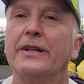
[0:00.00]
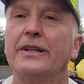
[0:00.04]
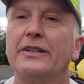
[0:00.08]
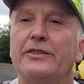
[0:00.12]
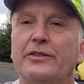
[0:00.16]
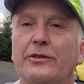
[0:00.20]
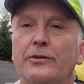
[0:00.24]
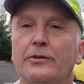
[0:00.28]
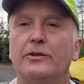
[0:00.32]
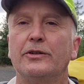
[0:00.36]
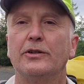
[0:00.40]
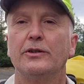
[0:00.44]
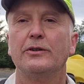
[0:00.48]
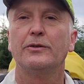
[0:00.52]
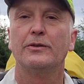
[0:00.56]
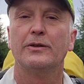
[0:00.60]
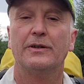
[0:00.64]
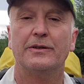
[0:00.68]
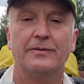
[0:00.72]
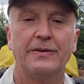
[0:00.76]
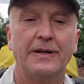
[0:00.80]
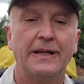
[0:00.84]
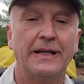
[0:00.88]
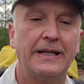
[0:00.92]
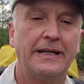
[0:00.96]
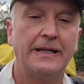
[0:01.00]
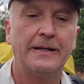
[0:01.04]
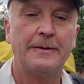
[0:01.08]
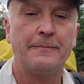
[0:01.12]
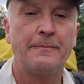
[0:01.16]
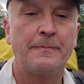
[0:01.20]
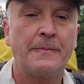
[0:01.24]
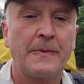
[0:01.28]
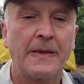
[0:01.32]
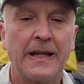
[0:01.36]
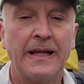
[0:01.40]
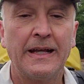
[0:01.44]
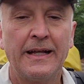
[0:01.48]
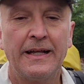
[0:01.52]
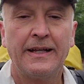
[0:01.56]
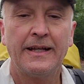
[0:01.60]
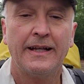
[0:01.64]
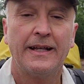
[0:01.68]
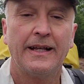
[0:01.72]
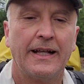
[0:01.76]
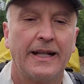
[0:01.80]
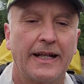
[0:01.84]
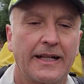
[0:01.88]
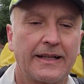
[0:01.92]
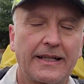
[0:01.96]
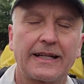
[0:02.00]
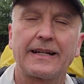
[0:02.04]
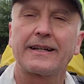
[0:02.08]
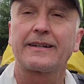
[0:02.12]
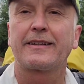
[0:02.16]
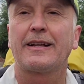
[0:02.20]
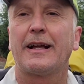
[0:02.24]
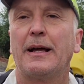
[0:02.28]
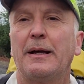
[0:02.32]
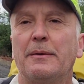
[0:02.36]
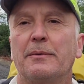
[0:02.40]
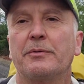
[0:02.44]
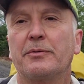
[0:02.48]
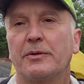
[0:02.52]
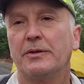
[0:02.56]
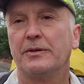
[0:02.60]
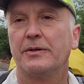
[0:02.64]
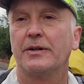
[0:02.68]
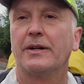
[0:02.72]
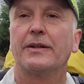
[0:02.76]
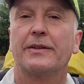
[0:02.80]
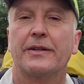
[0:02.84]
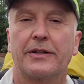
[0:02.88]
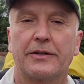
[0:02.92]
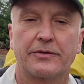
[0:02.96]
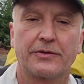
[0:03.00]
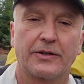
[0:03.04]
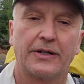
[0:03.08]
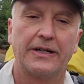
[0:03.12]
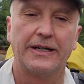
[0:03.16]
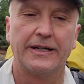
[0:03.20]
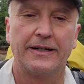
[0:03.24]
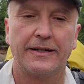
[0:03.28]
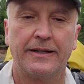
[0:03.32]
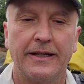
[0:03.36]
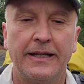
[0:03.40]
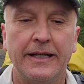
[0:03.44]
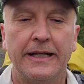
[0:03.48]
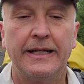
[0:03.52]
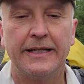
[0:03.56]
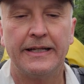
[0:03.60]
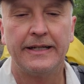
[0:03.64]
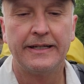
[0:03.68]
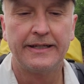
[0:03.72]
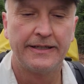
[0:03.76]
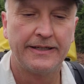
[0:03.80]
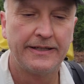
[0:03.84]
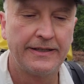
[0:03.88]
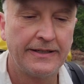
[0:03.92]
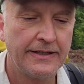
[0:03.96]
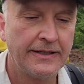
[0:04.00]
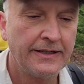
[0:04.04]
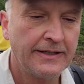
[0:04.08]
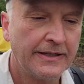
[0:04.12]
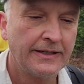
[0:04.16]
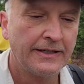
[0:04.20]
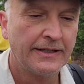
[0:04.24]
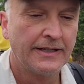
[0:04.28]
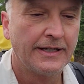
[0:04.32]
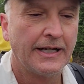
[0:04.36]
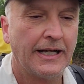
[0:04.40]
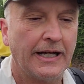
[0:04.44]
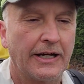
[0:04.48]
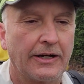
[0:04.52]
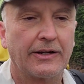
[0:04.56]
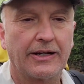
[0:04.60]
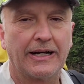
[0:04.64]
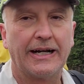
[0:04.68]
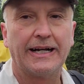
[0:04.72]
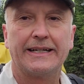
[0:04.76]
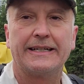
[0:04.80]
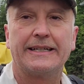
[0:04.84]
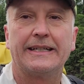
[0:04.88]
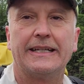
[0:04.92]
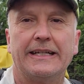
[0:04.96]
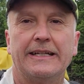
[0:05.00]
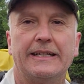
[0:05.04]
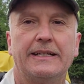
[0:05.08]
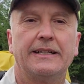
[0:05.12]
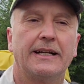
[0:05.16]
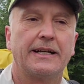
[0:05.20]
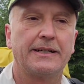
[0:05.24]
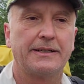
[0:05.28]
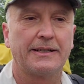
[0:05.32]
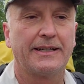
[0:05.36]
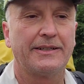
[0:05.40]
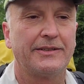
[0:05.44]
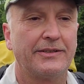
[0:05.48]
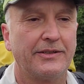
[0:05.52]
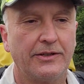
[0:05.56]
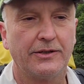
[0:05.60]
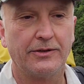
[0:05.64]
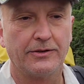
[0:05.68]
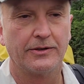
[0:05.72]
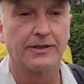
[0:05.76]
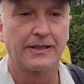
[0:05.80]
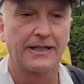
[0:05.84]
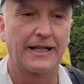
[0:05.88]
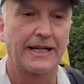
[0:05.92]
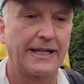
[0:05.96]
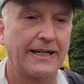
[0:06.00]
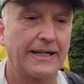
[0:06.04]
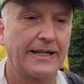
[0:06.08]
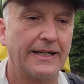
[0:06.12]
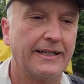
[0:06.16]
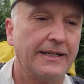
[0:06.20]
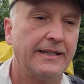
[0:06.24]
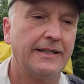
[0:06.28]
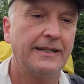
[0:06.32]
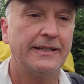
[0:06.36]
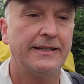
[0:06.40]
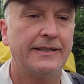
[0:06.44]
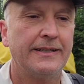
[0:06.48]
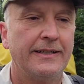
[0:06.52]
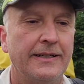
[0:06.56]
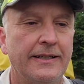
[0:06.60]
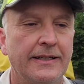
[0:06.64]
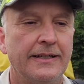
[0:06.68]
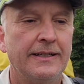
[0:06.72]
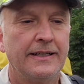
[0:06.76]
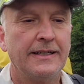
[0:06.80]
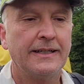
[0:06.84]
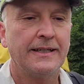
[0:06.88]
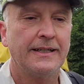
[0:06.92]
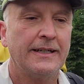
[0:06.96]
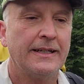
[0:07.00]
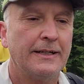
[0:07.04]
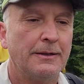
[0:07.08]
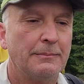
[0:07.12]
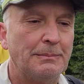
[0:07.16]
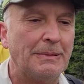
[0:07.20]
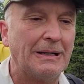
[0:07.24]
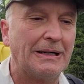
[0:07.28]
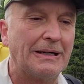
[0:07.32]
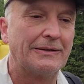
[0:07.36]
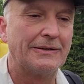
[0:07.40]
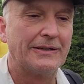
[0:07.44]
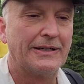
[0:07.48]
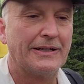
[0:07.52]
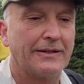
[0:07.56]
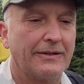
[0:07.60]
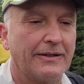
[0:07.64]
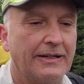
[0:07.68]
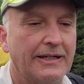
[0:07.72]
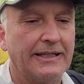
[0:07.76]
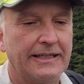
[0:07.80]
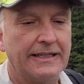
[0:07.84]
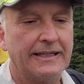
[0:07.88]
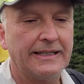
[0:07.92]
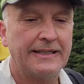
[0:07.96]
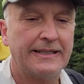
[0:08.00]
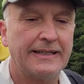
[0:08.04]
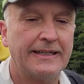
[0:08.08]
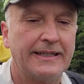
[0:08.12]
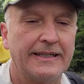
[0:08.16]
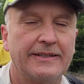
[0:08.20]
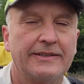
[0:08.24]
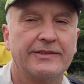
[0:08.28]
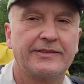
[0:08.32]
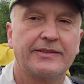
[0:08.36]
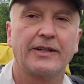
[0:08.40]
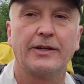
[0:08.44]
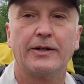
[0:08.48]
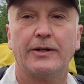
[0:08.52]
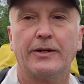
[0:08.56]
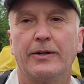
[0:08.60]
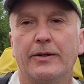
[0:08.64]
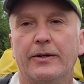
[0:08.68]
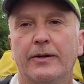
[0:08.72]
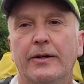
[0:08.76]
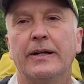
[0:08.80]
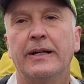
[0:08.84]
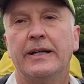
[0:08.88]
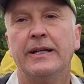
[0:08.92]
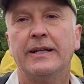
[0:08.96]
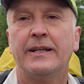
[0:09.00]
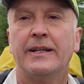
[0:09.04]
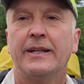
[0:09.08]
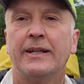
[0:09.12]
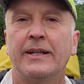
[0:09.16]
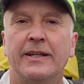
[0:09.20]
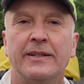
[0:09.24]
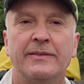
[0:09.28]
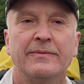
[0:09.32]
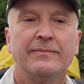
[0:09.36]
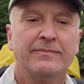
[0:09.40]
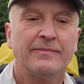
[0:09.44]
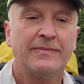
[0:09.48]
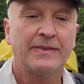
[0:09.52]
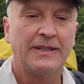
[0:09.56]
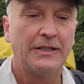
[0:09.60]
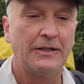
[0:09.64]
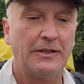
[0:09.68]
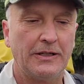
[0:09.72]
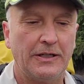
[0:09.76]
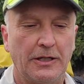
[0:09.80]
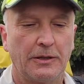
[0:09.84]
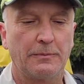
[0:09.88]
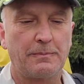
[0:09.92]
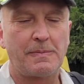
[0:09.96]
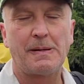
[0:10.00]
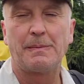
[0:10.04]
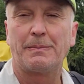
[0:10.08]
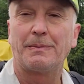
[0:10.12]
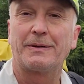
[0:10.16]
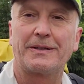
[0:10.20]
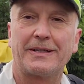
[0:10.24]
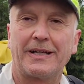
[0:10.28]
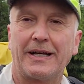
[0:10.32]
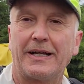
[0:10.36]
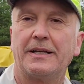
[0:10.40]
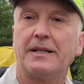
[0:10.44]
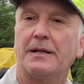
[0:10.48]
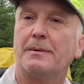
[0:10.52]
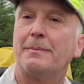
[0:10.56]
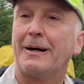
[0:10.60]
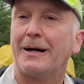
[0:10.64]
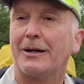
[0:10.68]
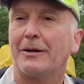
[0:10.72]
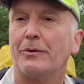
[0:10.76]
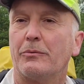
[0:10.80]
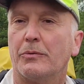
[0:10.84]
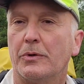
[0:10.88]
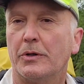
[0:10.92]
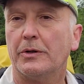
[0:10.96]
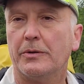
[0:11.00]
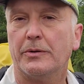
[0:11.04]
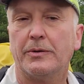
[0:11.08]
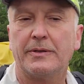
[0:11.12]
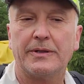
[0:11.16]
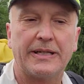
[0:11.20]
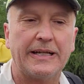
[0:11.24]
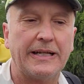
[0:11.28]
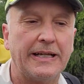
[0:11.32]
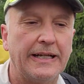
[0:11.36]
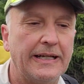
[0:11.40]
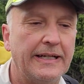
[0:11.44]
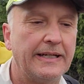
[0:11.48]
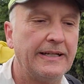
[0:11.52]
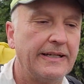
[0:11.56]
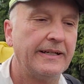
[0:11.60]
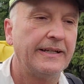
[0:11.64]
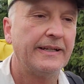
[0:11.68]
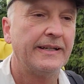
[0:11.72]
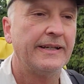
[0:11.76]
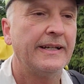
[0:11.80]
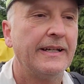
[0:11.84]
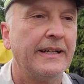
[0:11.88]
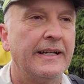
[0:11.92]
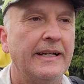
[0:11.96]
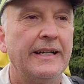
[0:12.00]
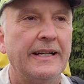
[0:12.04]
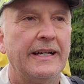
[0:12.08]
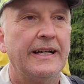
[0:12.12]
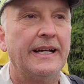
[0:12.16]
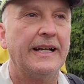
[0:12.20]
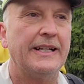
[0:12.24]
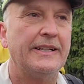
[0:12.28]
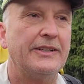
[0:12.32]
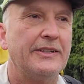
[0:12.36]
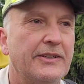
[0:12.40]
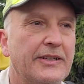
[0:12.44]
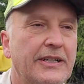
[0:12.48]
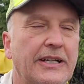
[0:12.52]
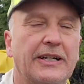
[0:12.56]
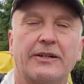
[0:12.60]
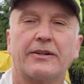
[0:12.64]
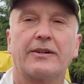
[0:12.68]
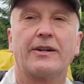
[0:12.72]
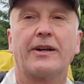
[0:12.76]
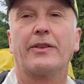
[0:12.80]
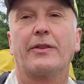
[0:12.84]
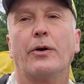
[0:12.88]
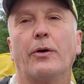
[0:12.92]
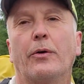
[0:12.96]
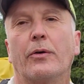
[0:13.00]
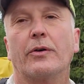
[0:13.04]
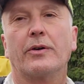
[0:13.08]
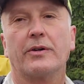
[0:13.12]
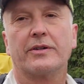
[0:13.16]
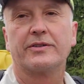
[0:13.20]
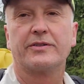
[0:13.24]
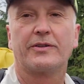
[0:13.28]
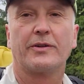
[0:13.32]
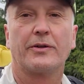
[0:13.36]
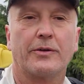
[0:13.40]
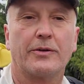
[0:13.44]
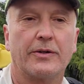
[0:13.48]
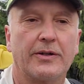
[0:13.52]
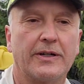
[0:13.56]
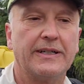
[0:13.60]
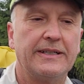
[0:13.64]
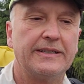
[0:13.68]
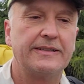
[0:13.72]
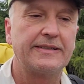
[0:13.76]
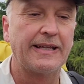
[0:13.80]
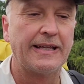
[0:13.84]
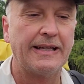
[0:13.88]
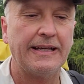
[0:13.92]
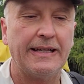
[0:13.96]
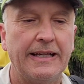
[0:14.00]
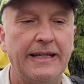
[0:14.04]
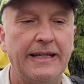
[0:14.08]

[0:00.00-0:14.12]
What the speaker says: issue too of a lot of times when you're out in the trail, out hiking, I used to do a lot of mountaineering, and so you'd hear people tell you about a route and you'd hear all the horror stories.